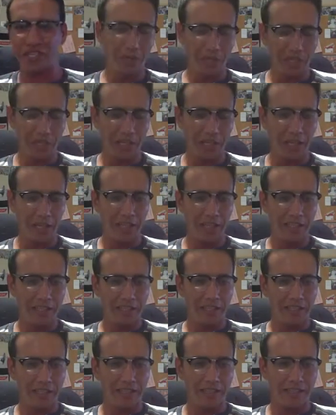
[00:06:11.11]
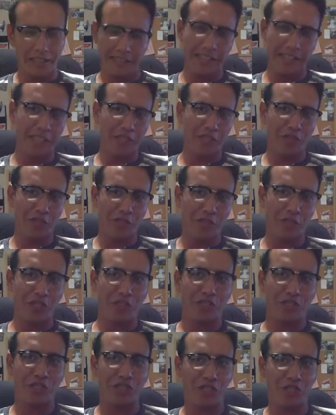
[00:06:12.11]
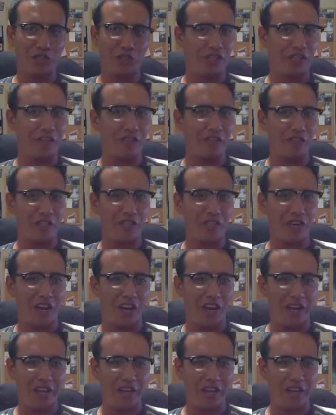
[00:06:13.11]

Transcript: But yeah, Lazy Nezumi, you should give it a shot.